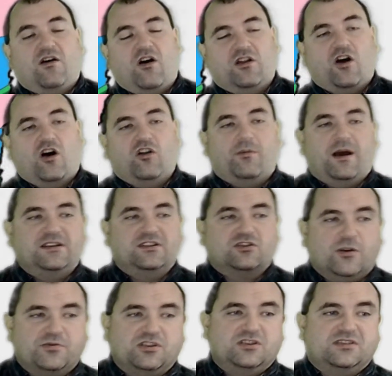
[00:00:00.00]
on all my
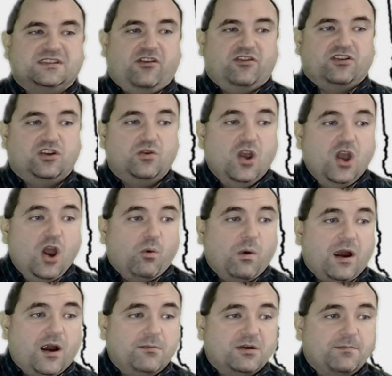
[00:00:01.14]
descriptions telling you
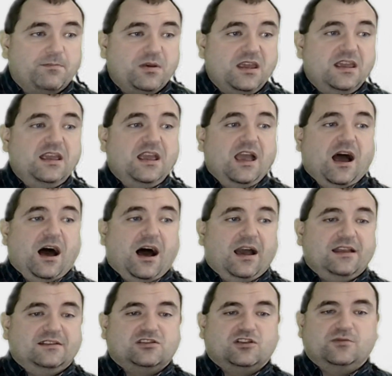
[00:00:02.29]
where I'm going to be
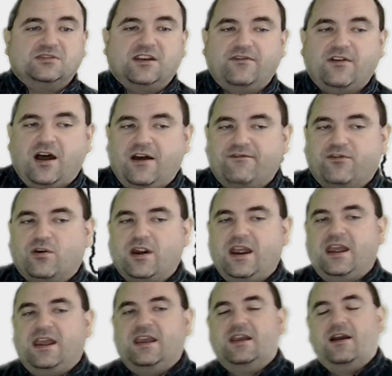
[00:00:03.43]
in terms of for
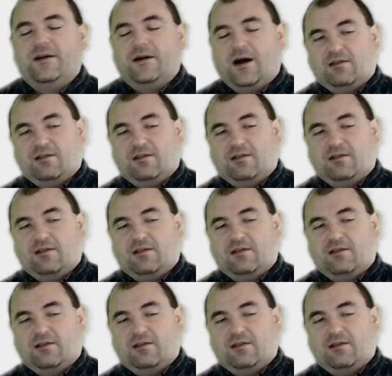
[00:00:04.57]
a,